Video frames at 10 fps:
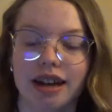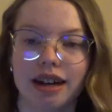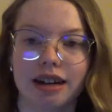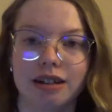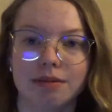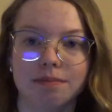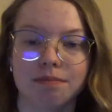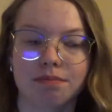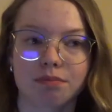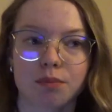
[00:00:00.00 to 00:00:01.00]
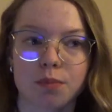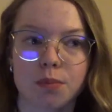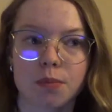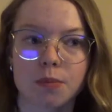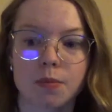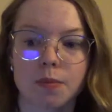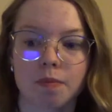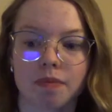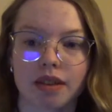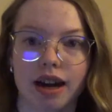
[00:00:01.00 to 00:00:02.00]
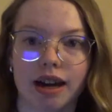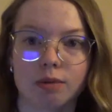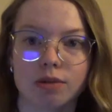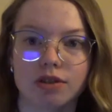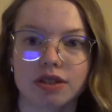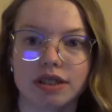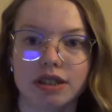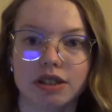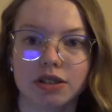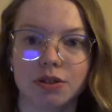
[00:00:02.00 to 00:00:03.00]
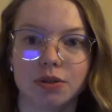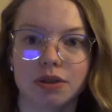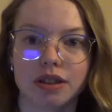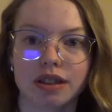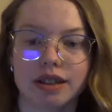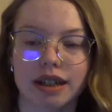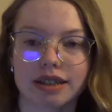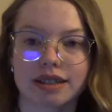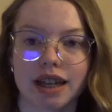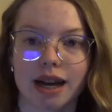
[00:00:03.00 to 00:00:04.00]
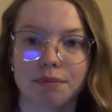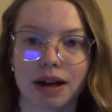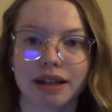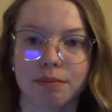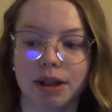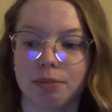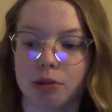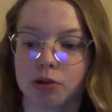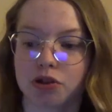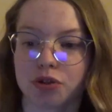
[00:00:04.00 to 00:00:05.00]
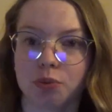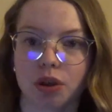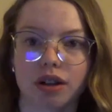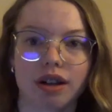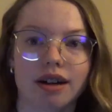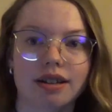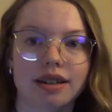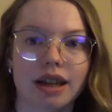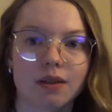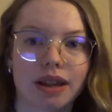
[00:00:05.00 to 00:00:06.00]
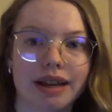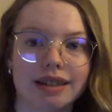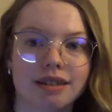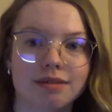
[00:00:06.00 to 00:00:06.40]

I will see you the next time I am able to work on the outline.